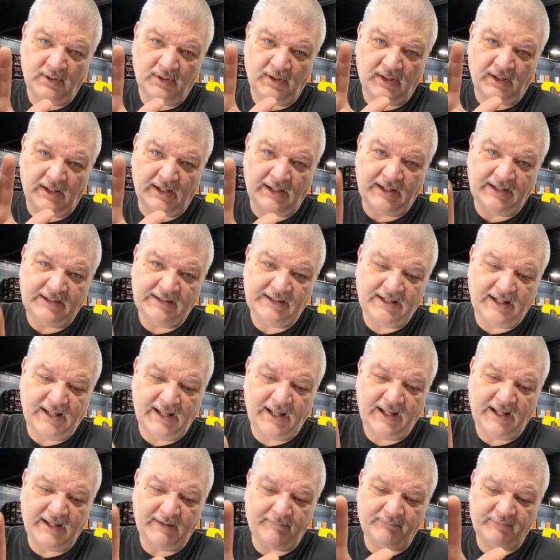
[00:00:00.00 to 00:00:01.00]
on the
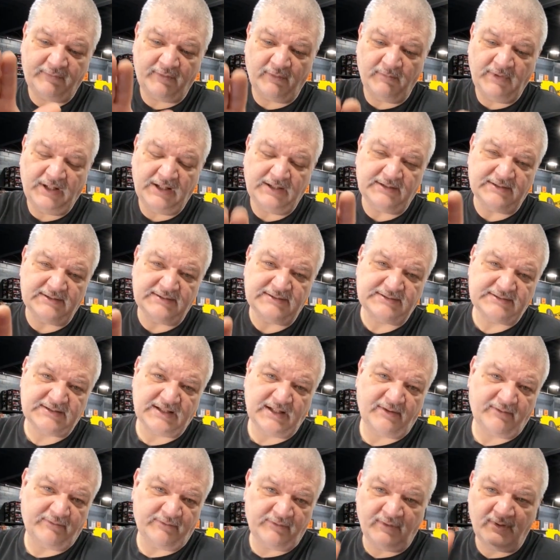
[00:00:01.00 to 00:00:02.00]
app to make this
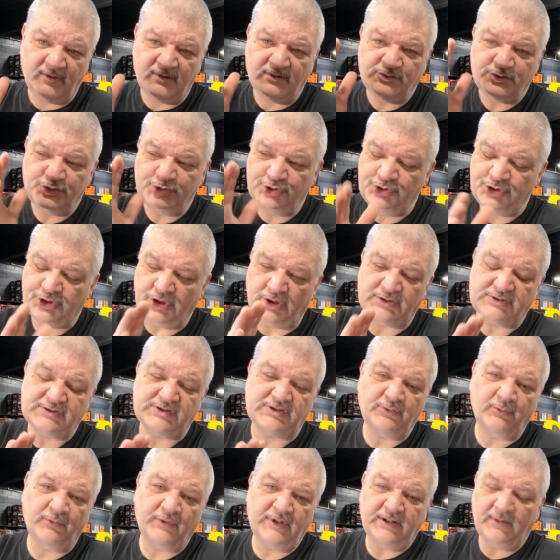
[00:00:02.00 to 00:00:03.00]
sound just
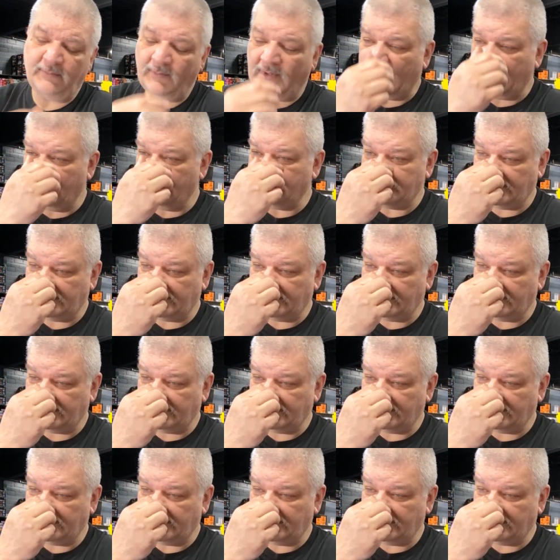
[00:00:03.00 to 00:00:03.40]
the way you want.